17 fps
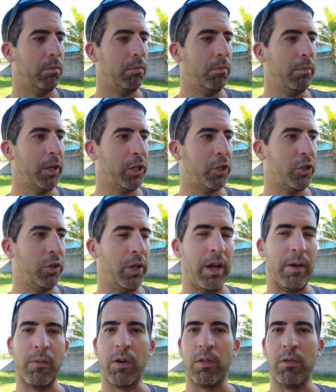make sure you
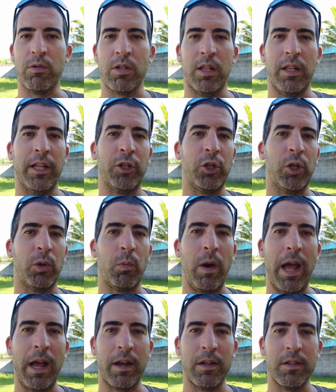have one of those electric
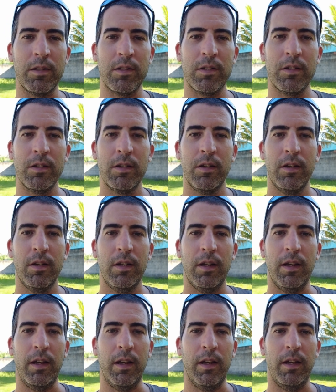rackets,
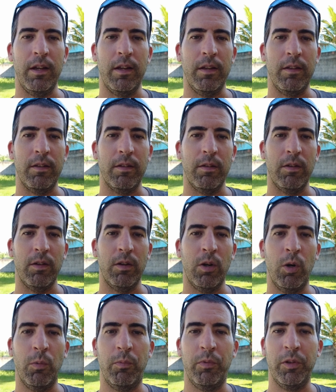and
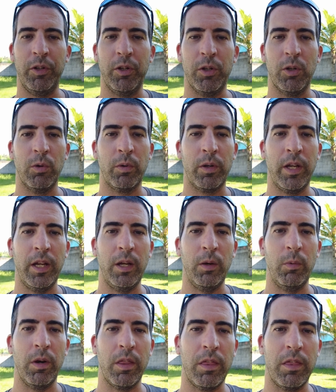hopefully you're okay
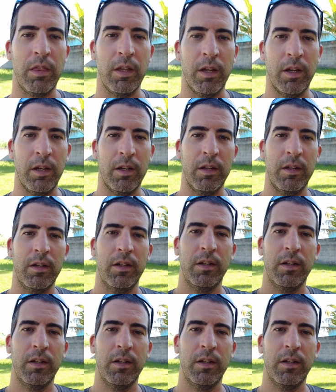with other